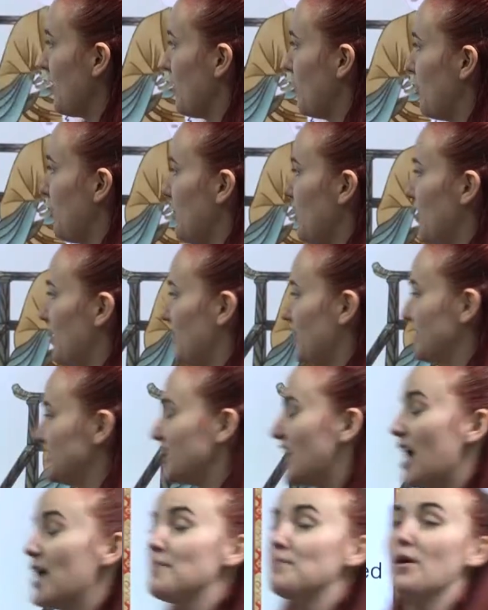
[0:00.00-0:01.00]
the
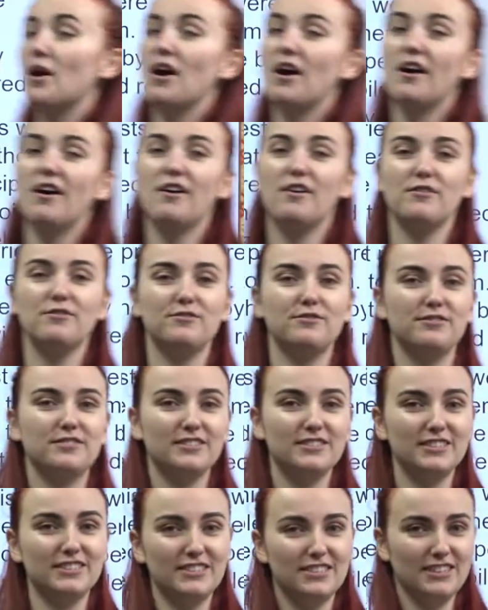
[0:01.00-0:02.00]
type of
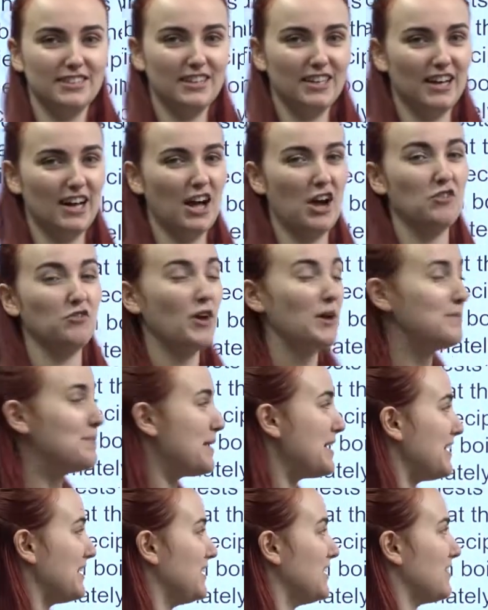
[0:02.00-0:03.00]
red
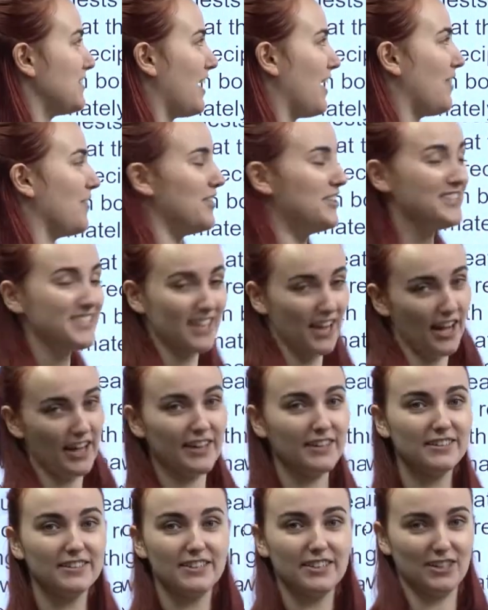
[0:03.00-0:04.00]
bean that this
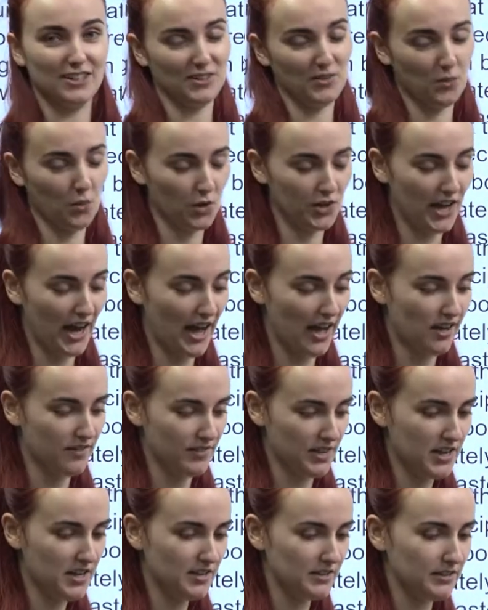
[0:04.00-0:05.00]
guy here would have
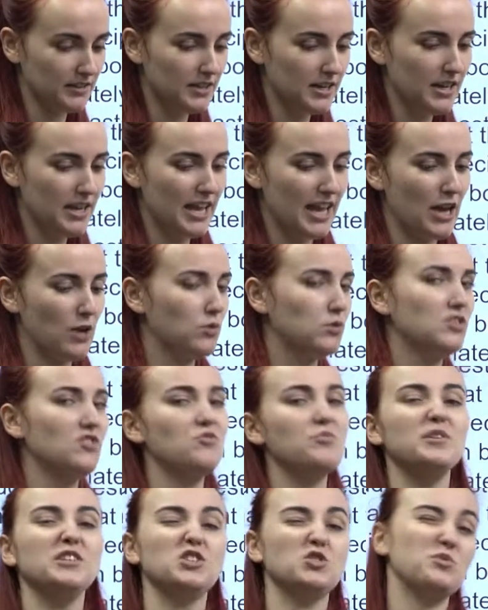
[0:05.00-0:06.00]
eaten, it wouldn't have
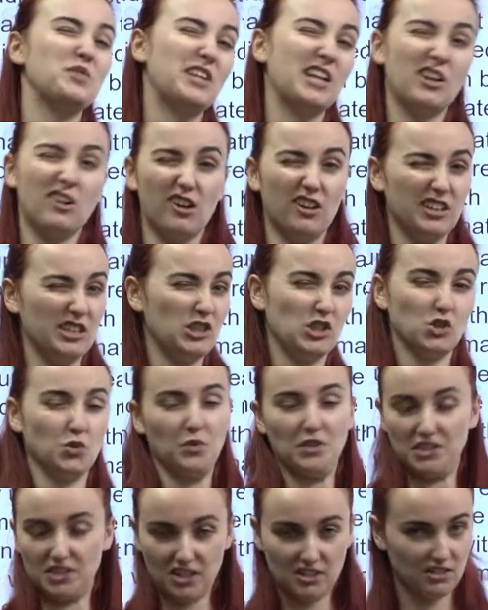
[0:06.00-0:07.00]
been sweet at all. It just would
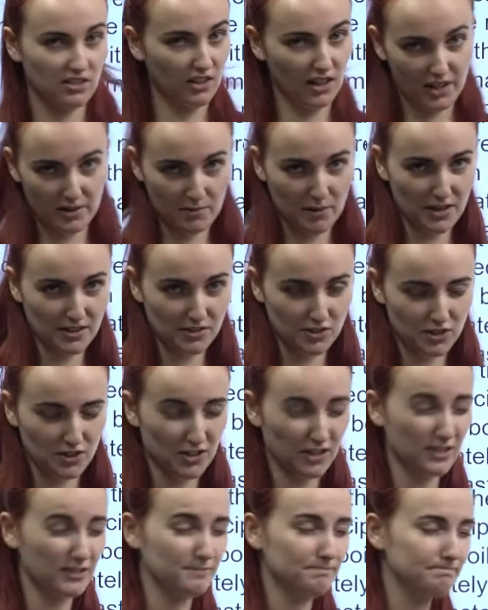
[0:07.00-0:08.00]
have tasted like beans.
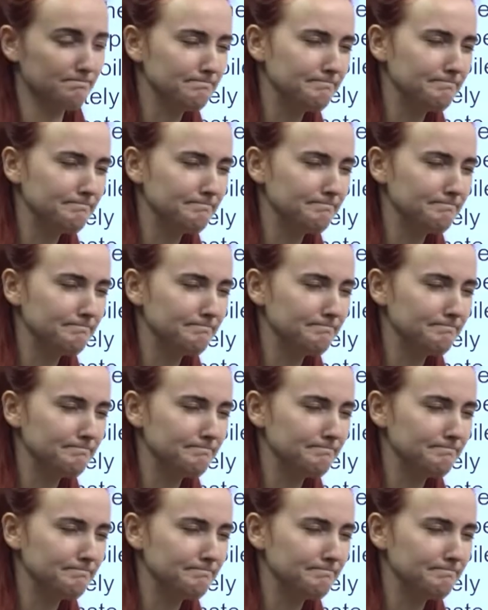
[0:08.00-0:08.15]
And